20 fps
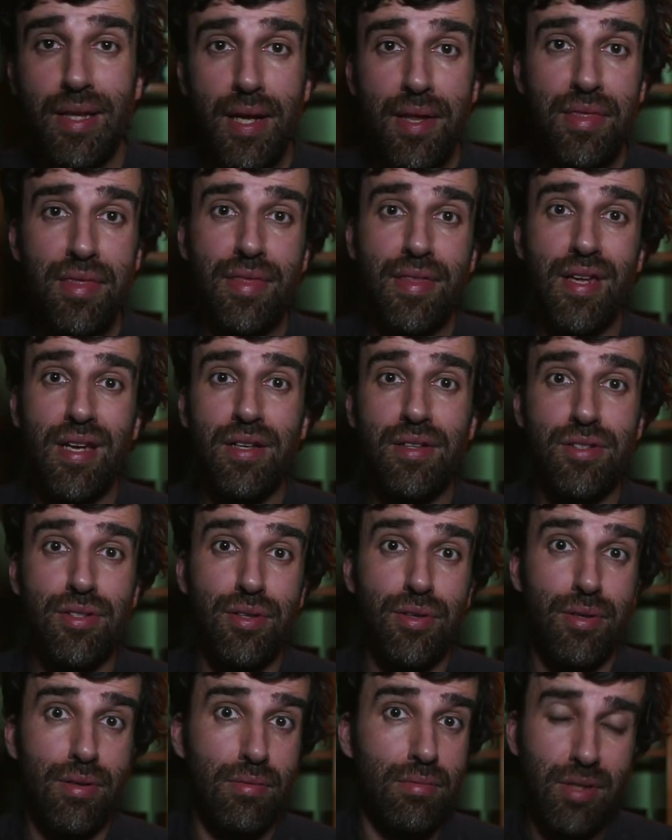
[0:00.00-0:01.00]
10 things
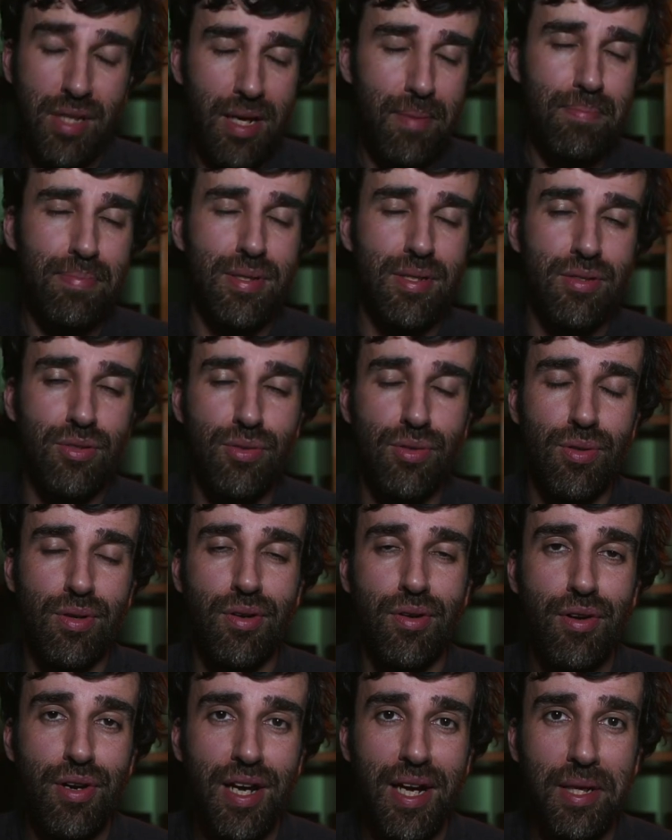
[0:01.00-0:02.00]
or tips to
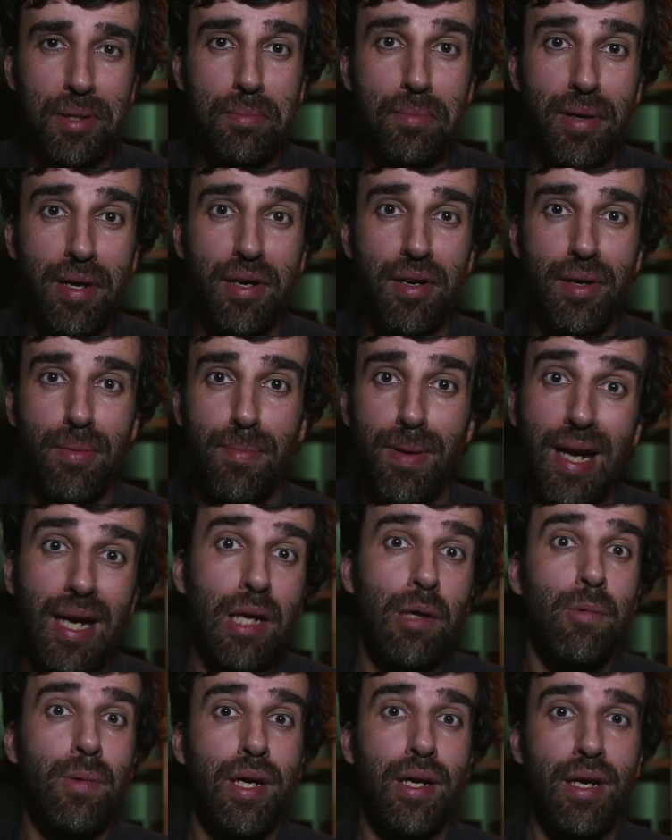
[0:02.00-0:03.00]
create better black
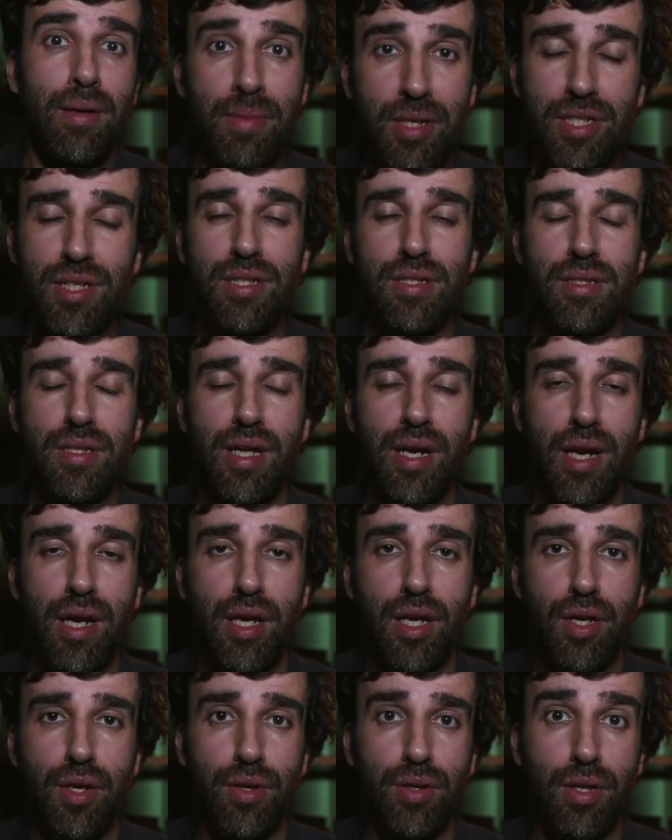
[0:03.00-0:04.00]
and white images that I
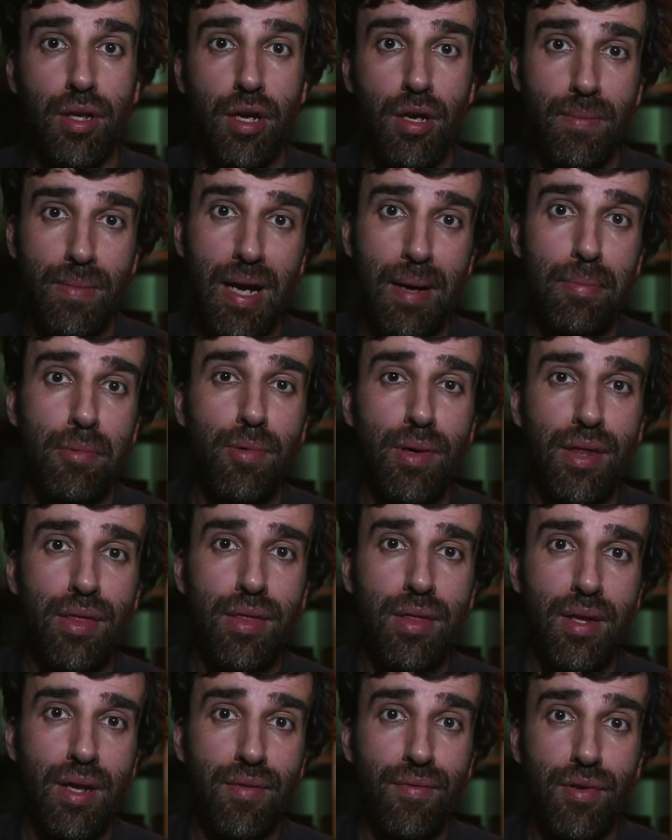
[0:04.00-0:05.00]
could come up
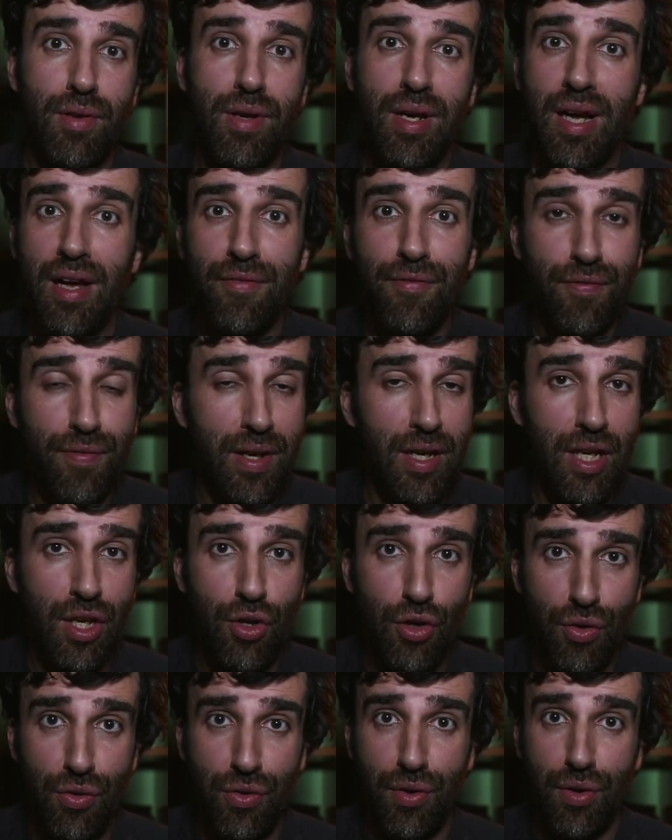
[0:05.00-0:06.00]
with. If you have
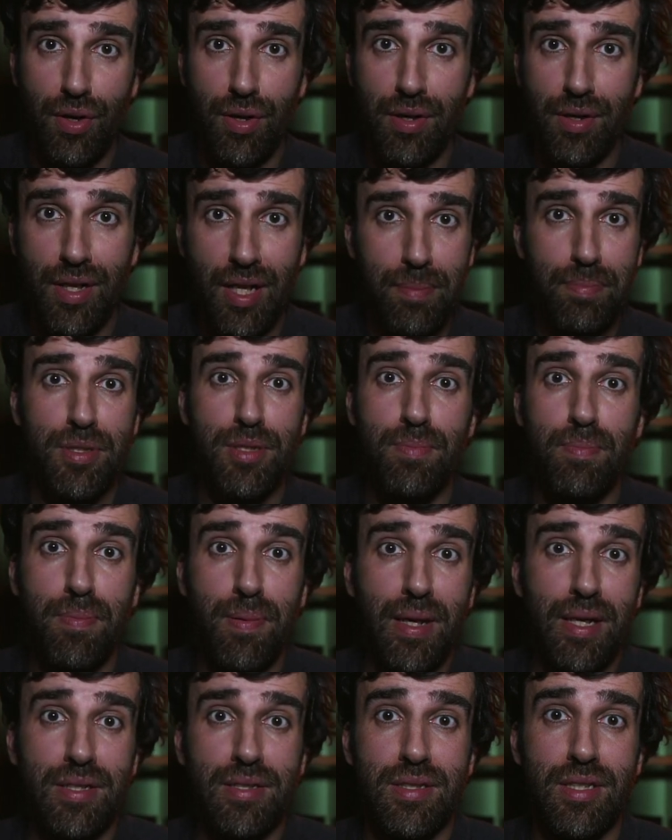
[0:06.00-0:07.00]
any other tips,
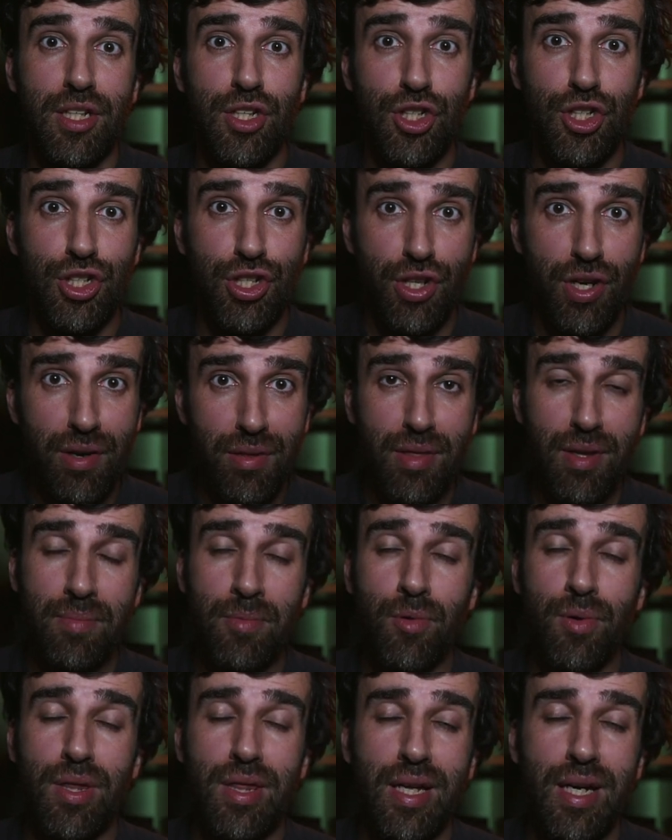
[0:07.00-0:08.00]
please share
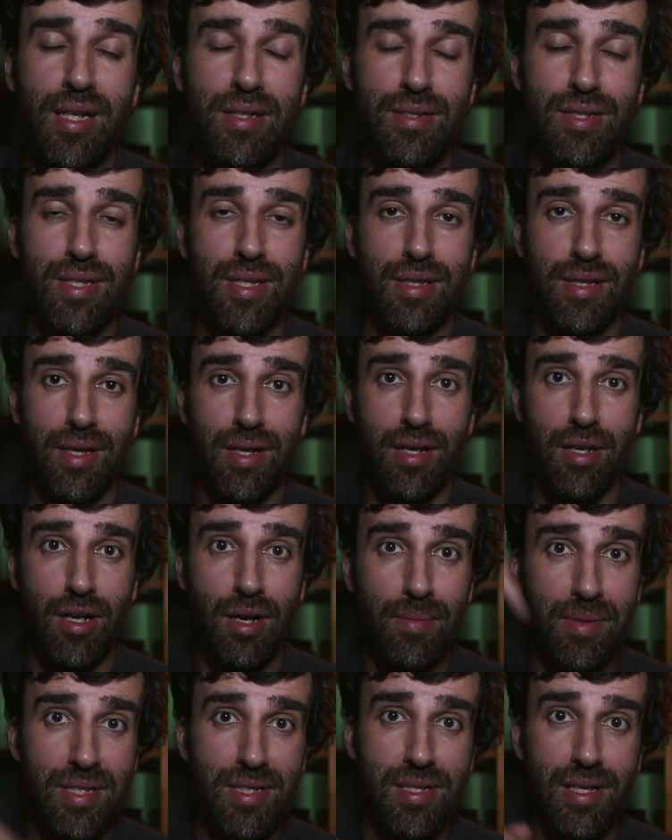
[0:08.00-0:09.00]
them with us in the
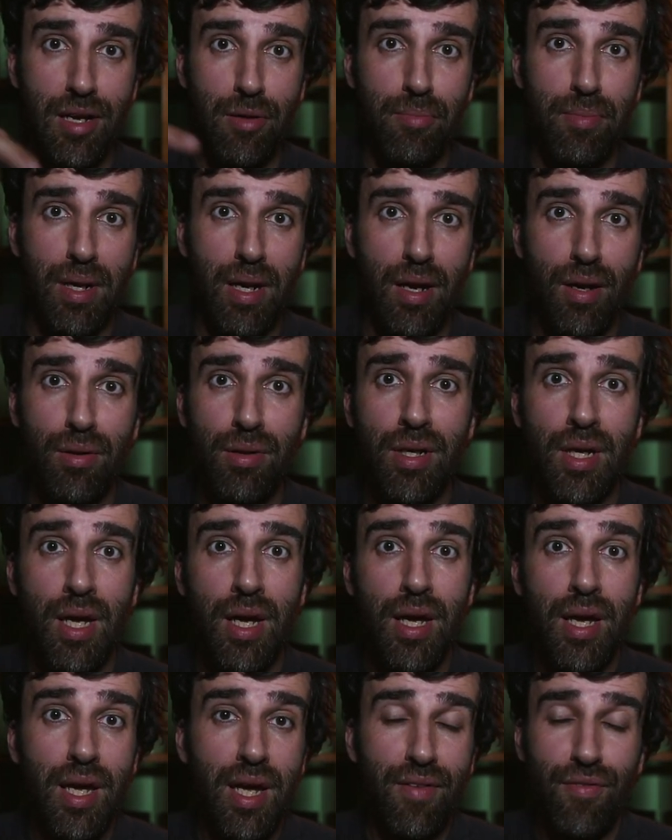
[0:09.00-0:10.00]
comments down below.
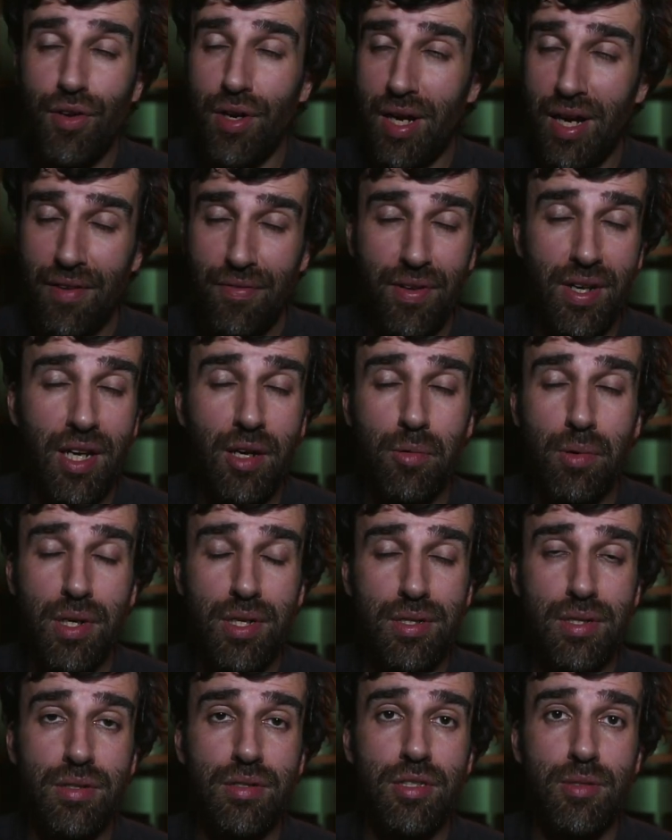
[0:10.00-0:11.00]
If you have any
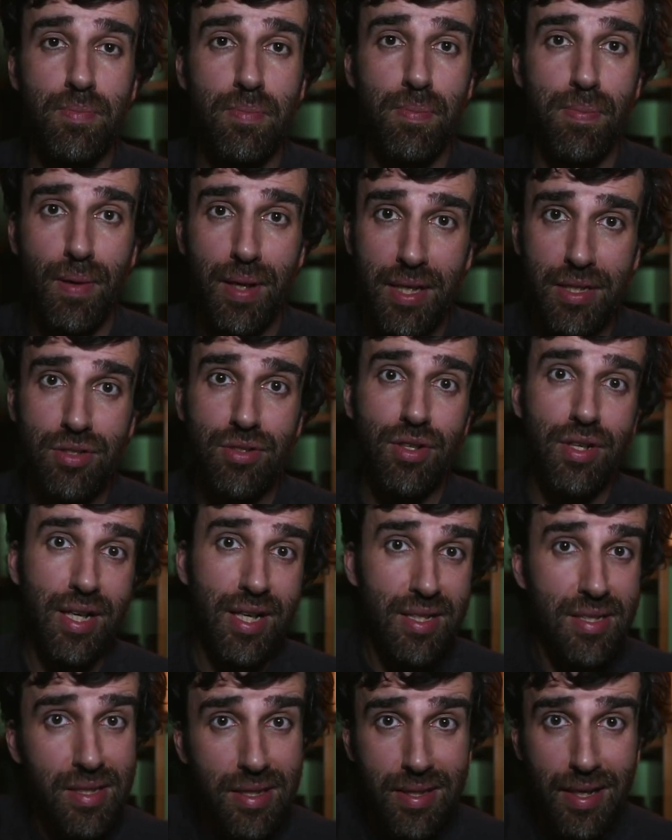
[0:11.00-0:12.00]
questions, please don't
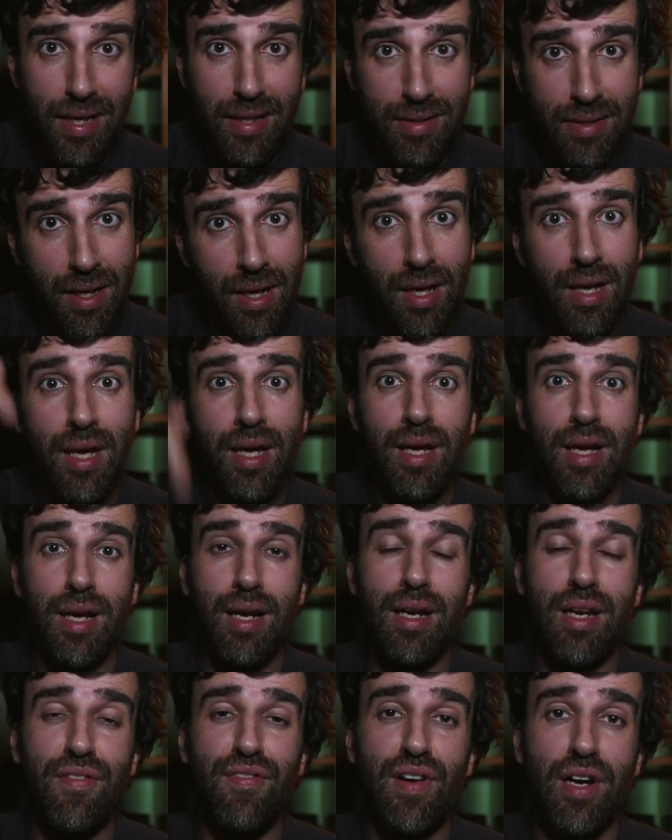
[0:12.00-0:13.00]
hesitate
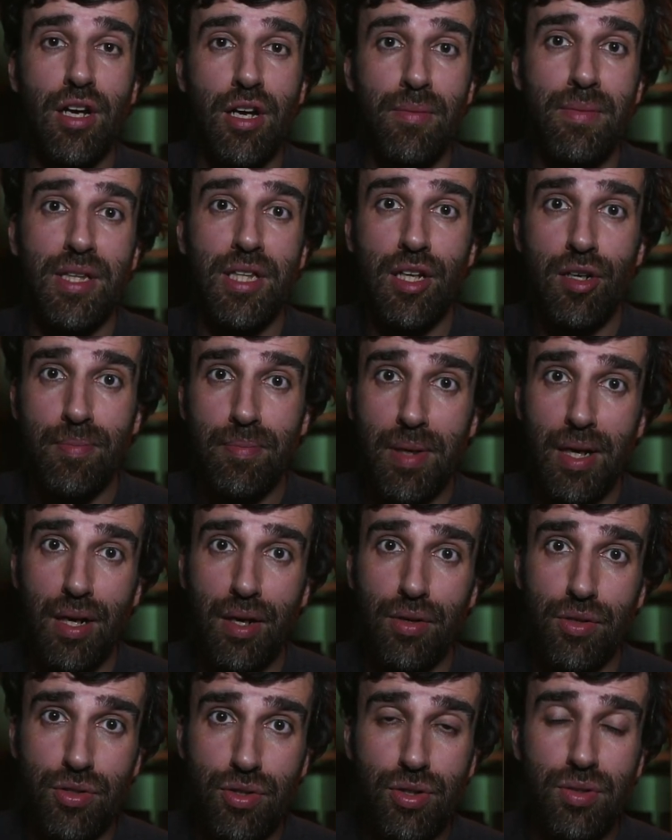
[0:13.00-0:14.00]
and leave a comment down
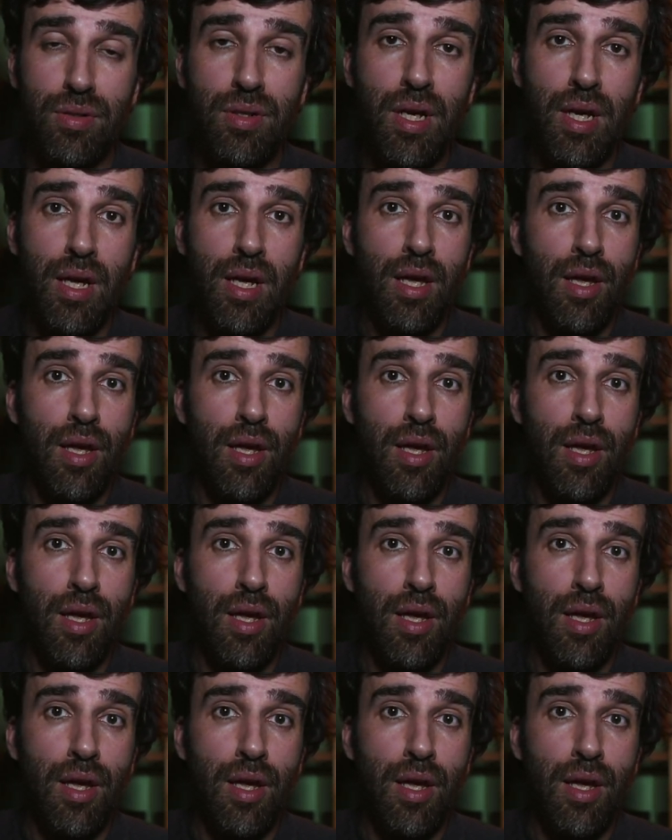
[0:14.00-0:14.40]
below too.